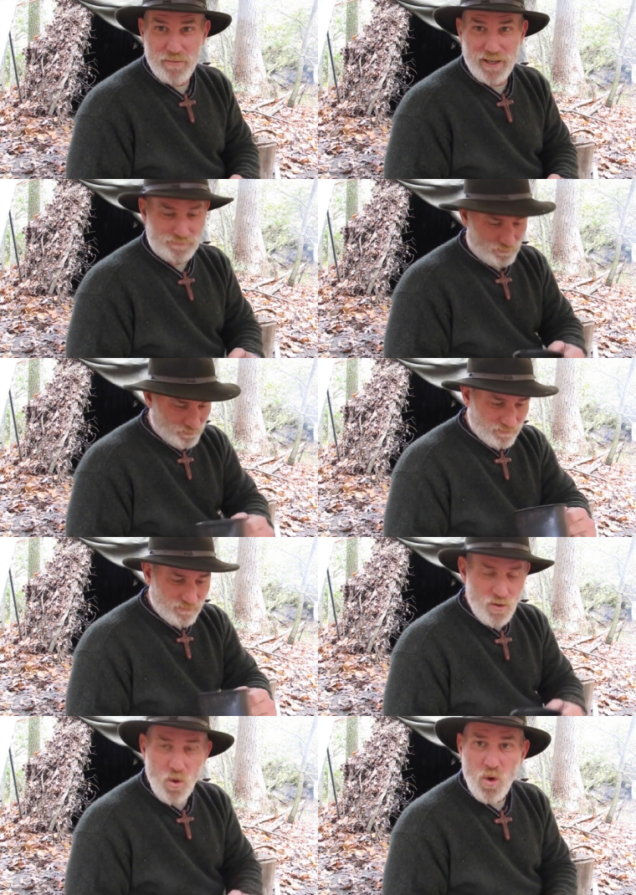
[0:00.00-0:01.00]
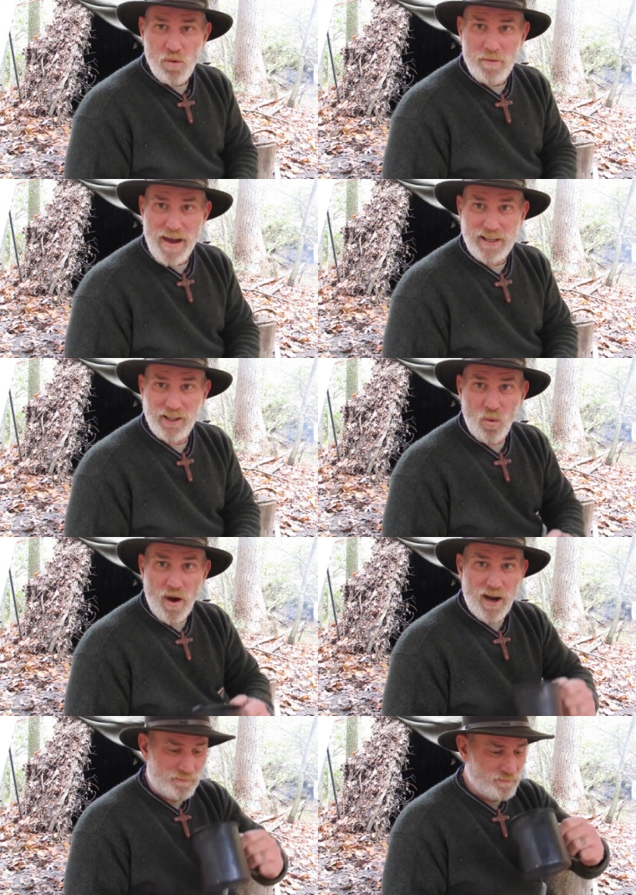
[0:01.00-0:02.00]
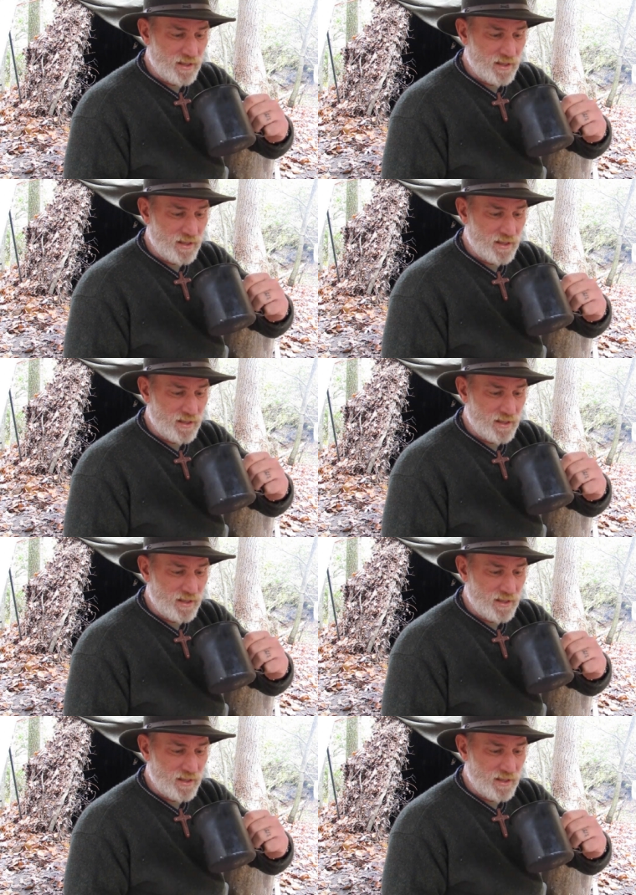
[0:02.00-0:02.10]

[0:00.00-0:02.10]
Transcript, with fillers: but we'll be back in a little while.